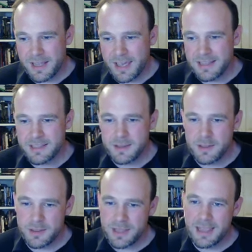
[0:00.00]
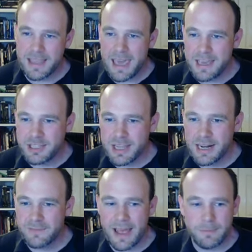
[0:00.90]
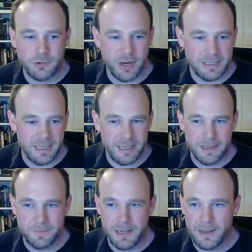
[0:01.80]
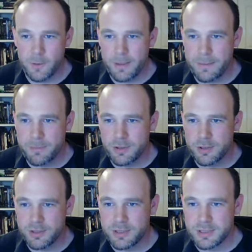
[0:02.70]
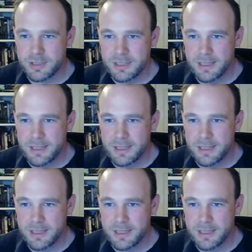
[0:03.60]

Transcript: it, the, the age is kind of abstract here a little bit because